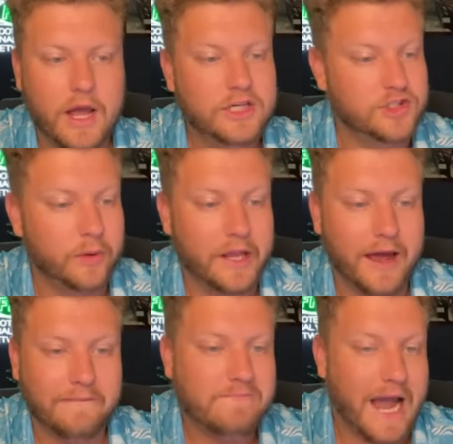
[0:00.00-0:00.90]
So again,
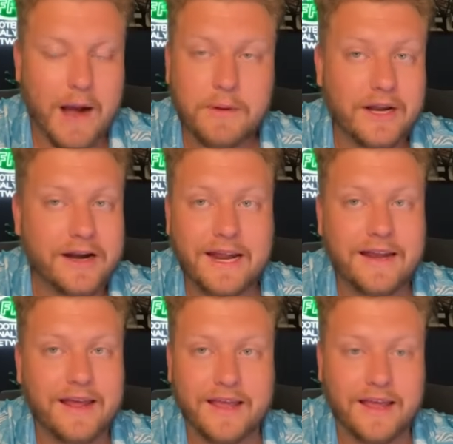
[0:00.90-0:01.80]
I'm going to need
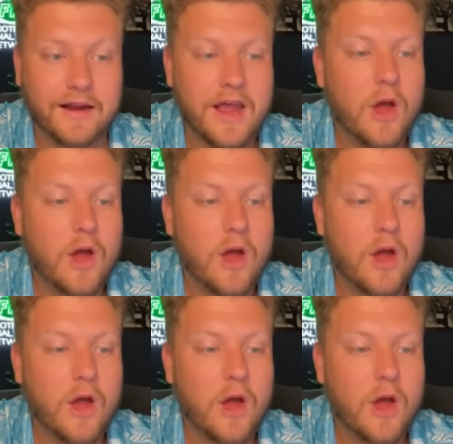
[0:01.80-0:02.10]
to hit